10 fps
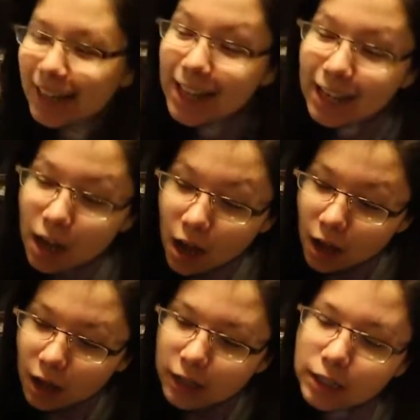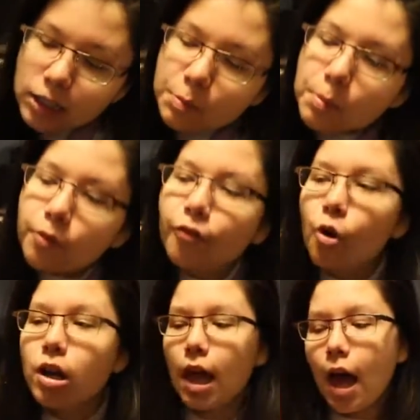And then a little bit
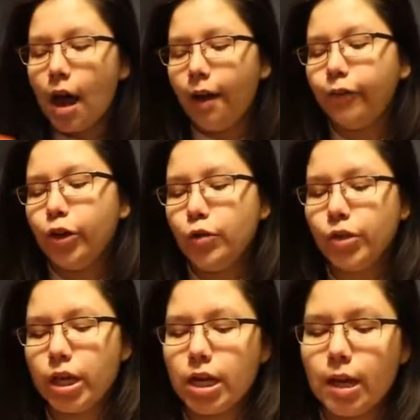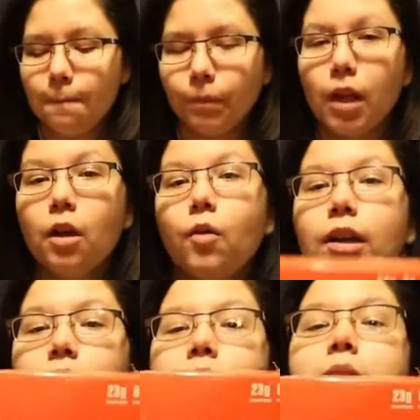before that, I haven't used any. I
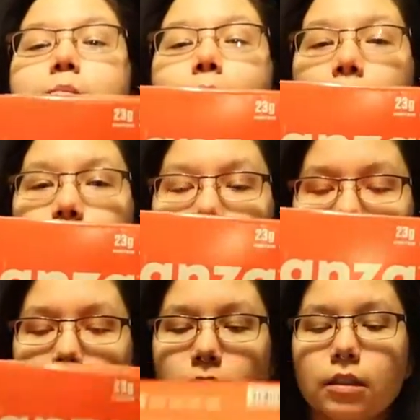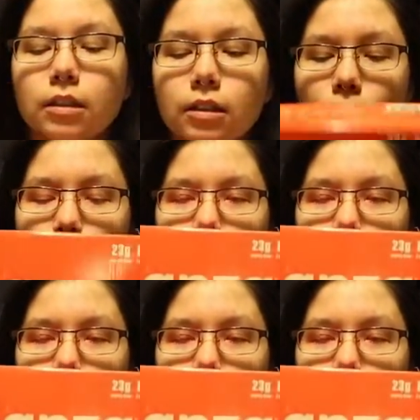ended up getting bonza, and since it's not